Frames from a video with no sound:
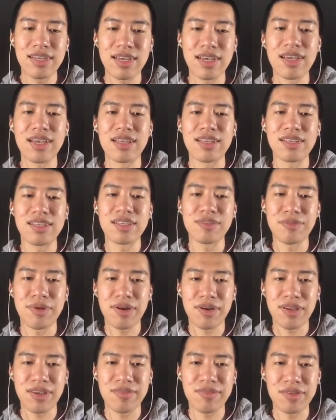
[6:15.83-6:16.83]
and it
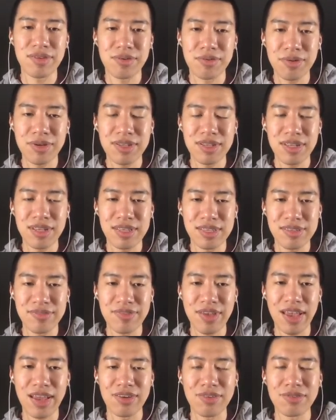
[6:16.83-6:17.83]
will give you the gradient
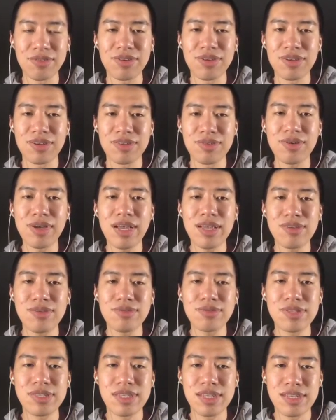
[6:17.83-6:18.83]
value. You can
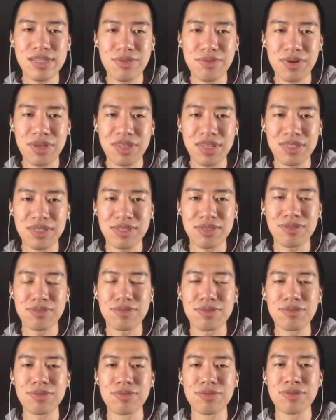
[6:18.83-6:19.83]
use this gradient
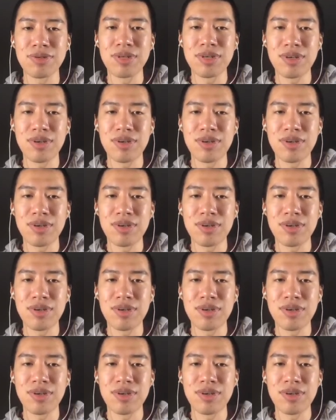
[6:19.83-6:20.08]
to